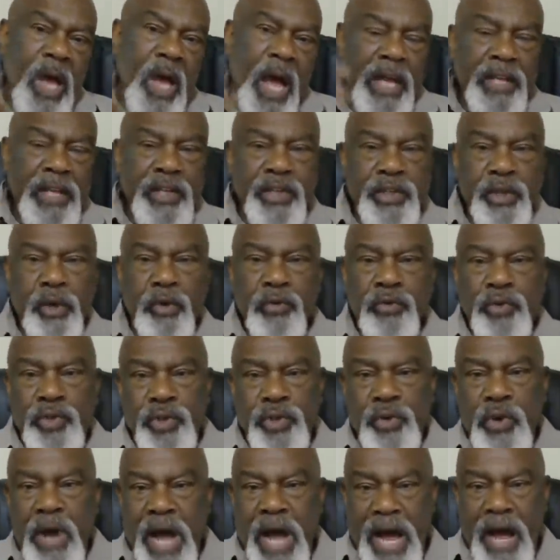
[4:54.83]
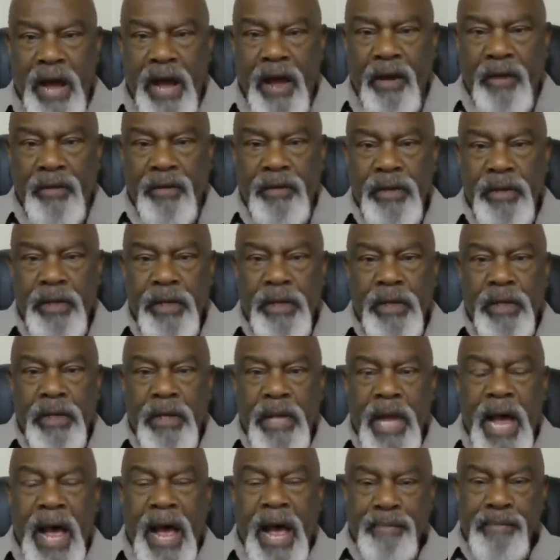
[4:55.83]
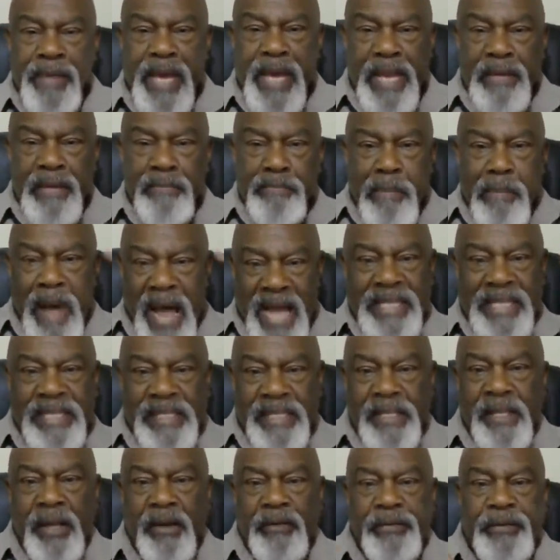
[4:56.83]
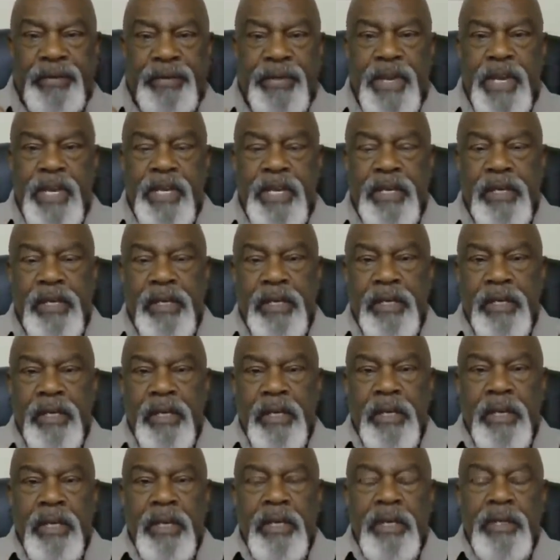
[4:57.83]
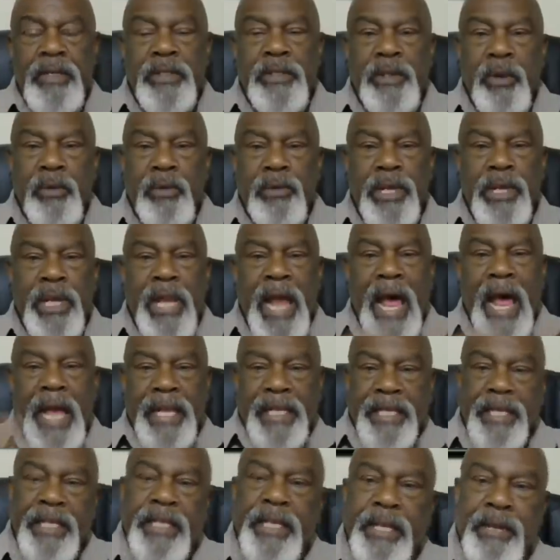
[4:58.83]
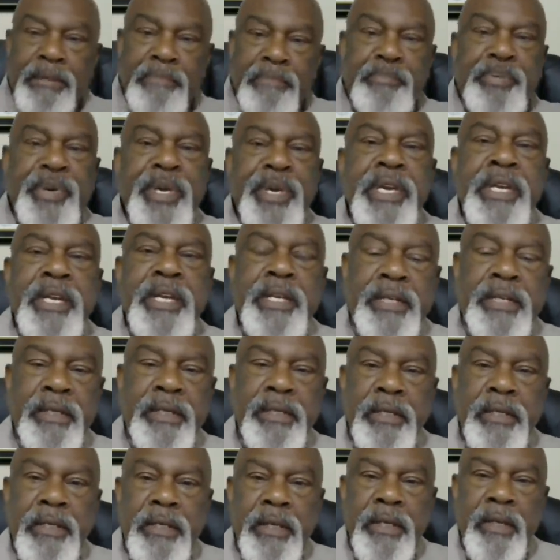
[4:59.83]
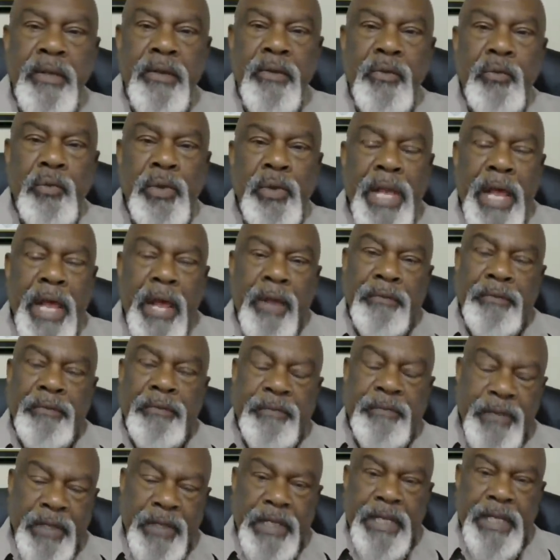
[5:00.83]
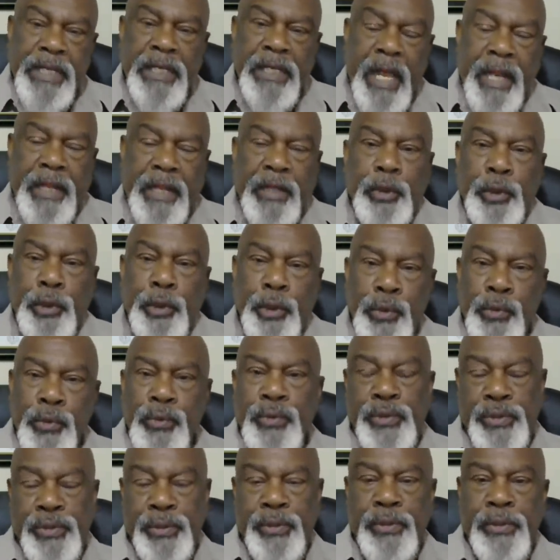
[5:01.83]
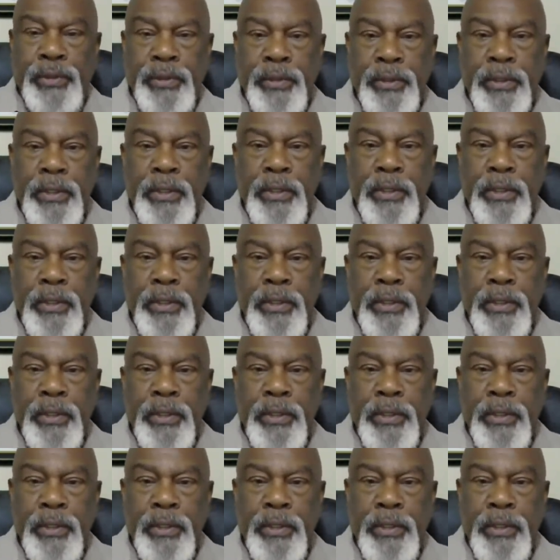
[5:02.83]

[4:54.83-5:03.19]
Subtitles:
I showed you how I made myself think so that I could compete without feeling like a loser